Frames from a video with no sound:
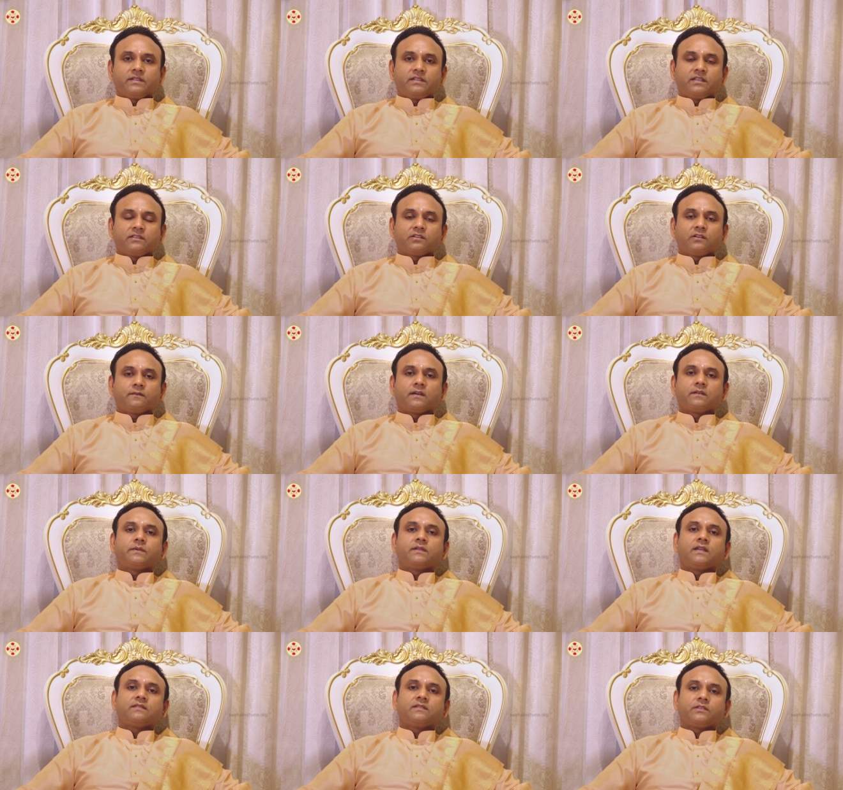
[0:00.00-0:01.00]
India instead of
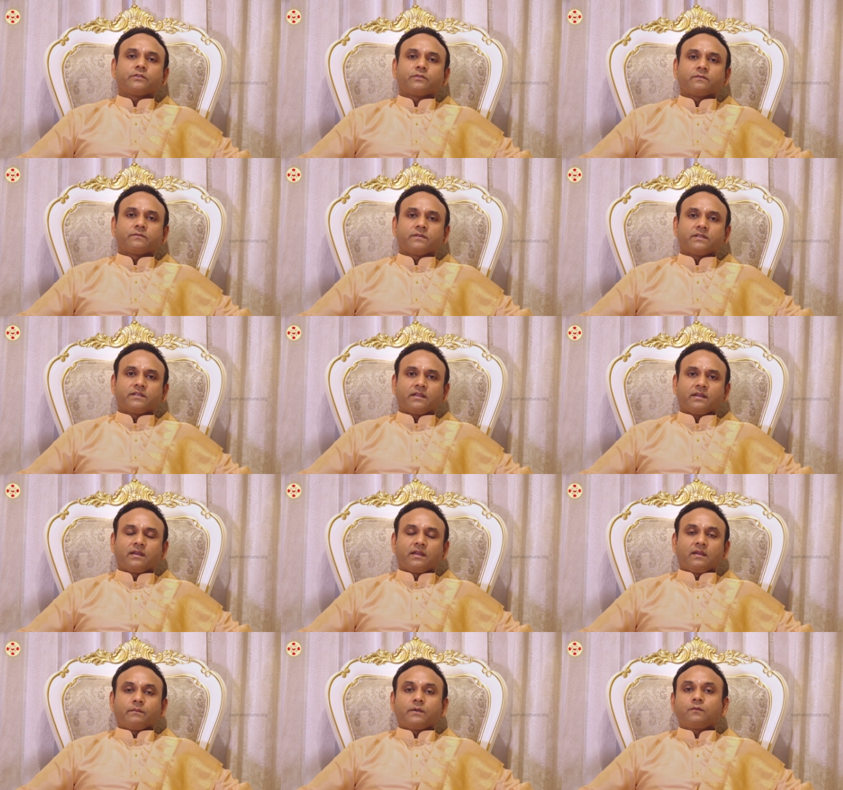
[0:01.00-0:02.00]
urbanization of India.
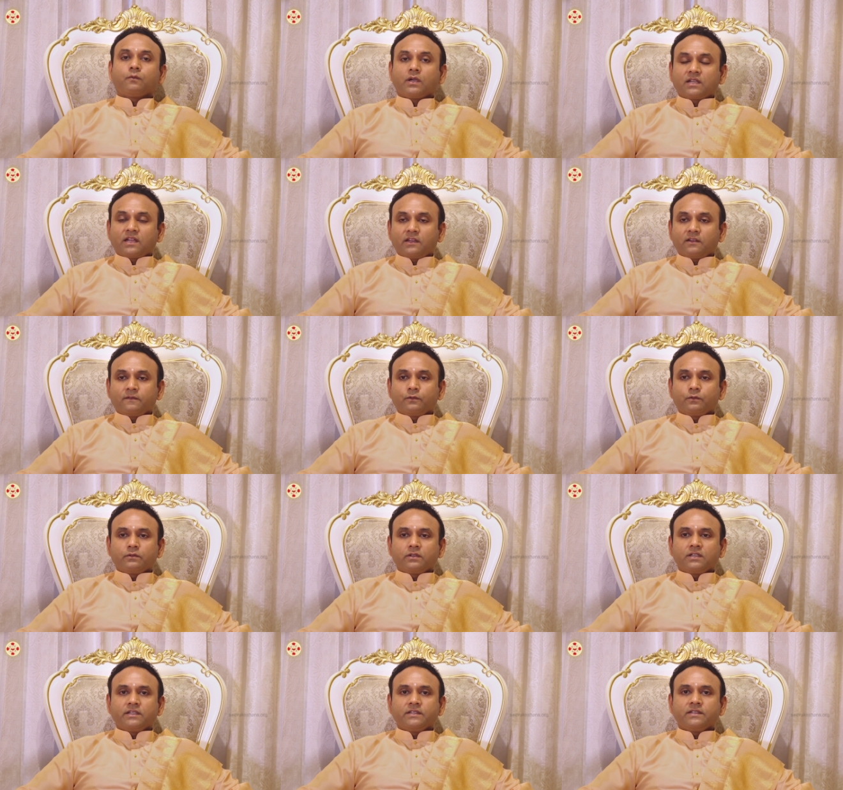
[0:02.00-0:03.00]
But what kind of
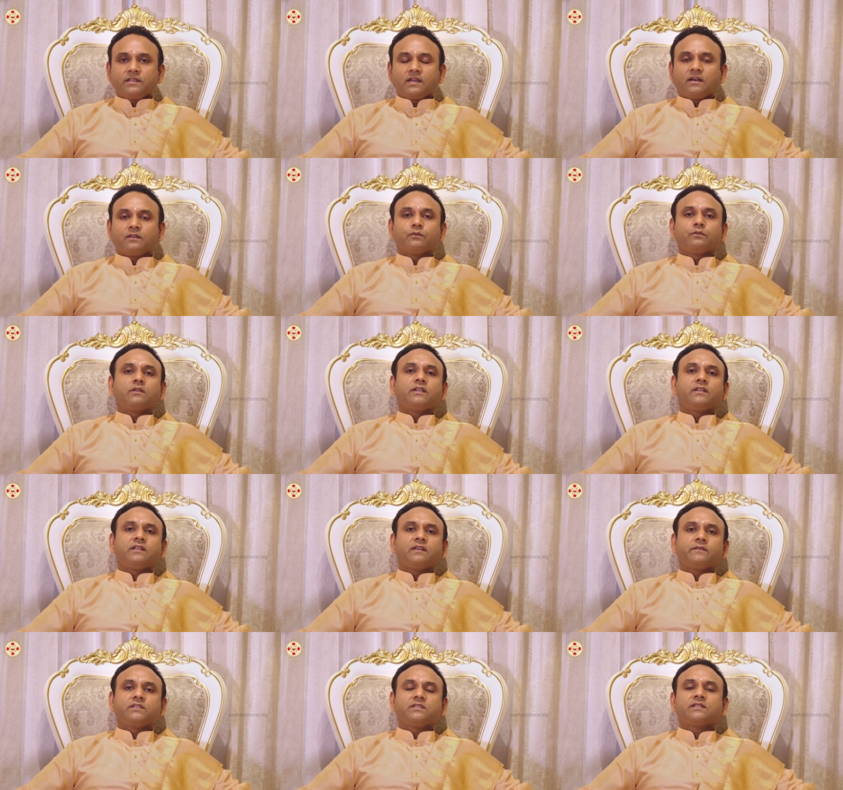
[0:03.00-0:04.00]
rural India? A rural
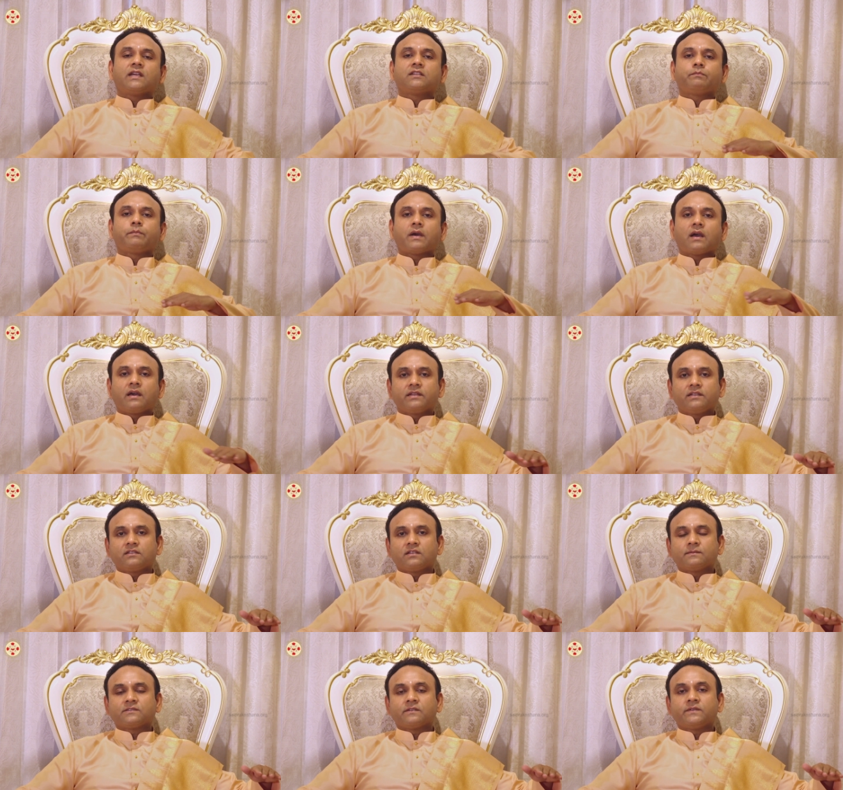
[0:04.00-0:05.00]
India which is at par in
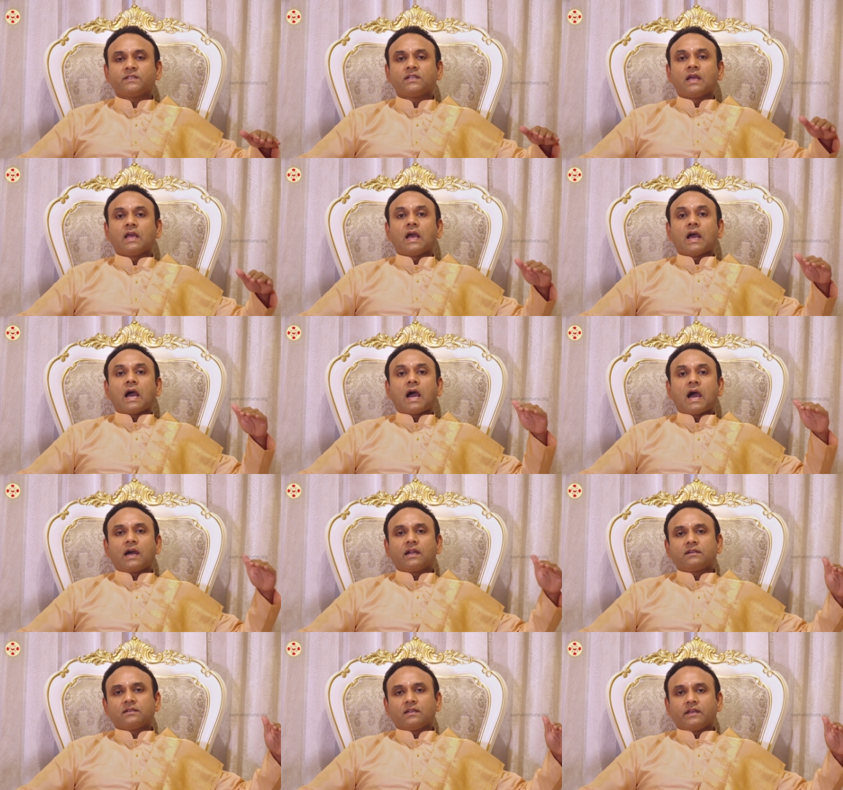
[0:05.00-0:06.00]
terms of its
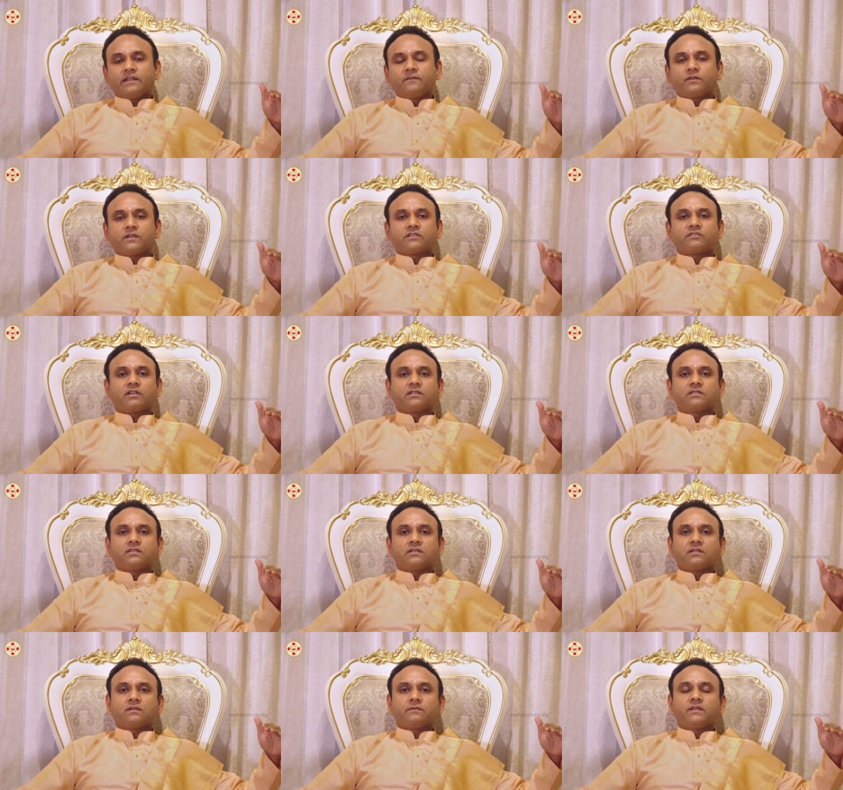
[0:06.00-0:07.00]
hard
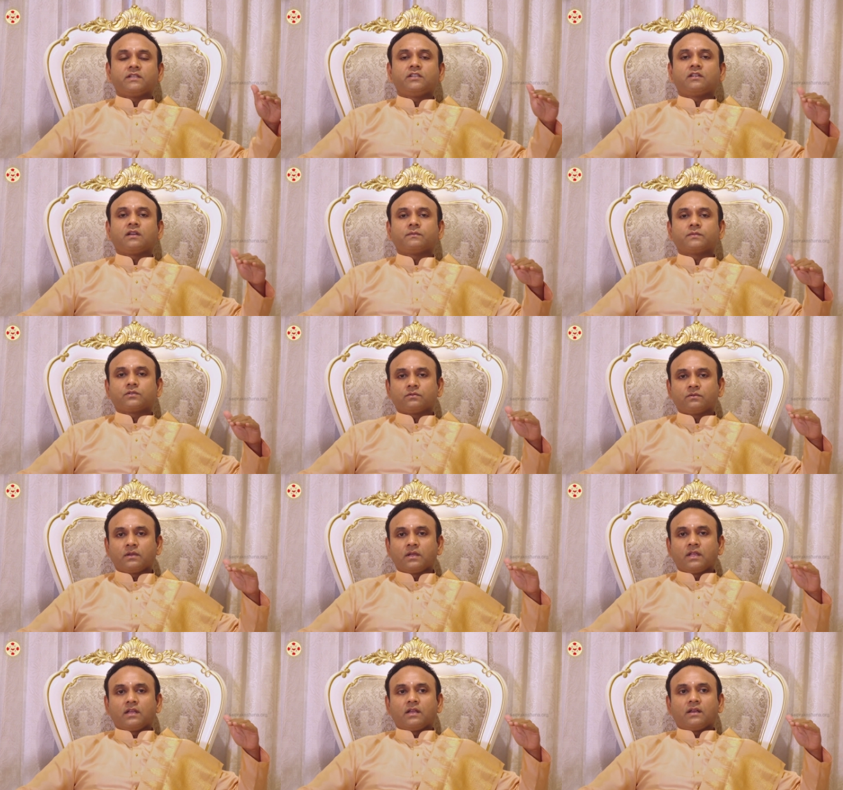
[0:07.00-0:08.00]
infrastructure when it comes
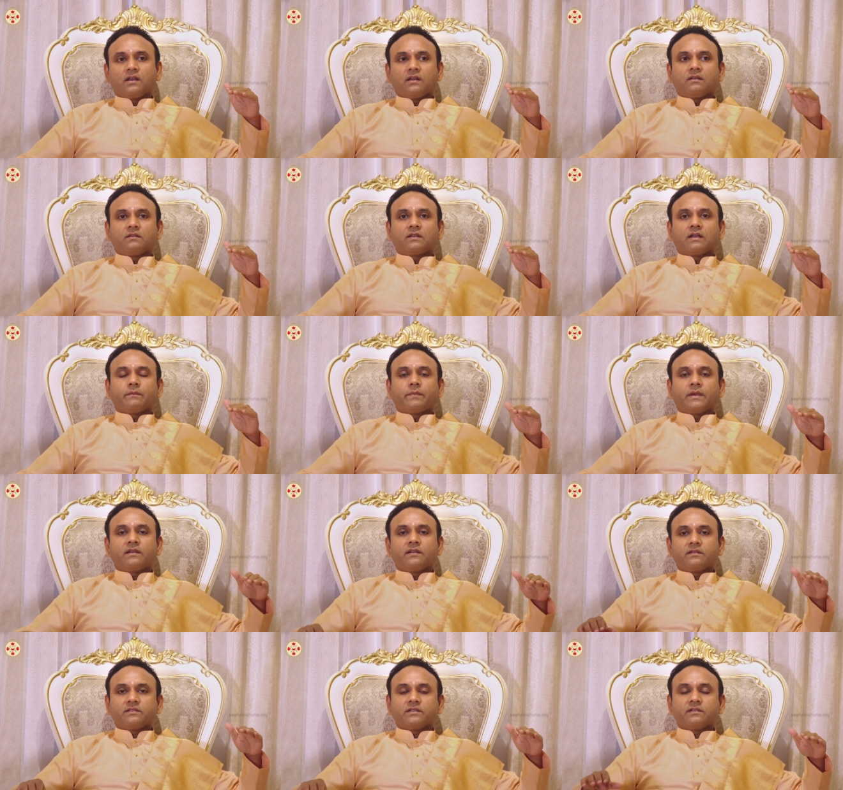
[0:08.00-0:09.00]
to
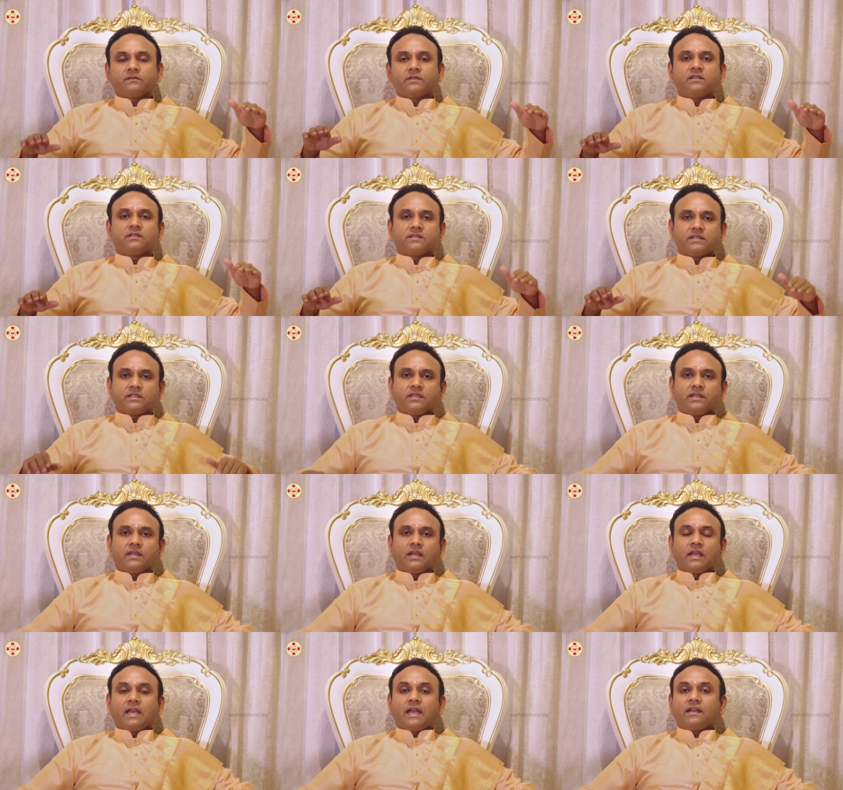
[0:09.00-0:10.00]
comparison with the city.